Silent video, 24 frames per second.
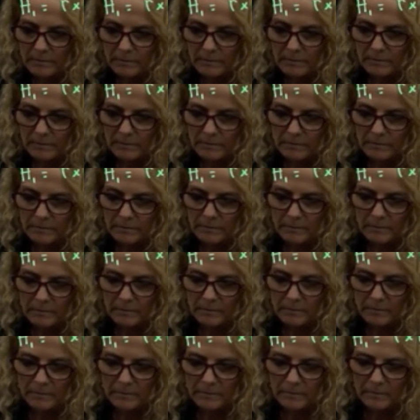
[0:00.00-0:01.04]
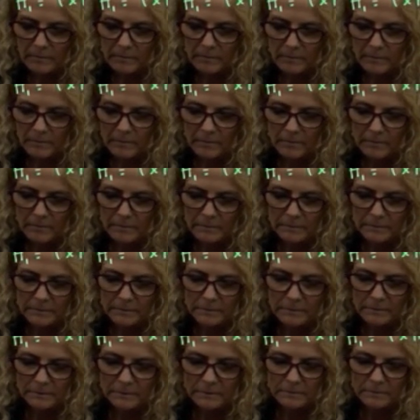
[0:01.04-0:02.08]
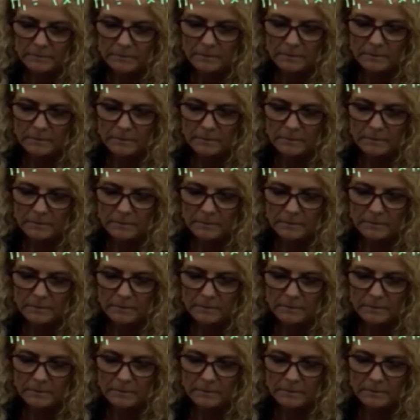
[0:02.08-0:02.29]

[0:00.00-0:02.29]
No one is speaking in this clip.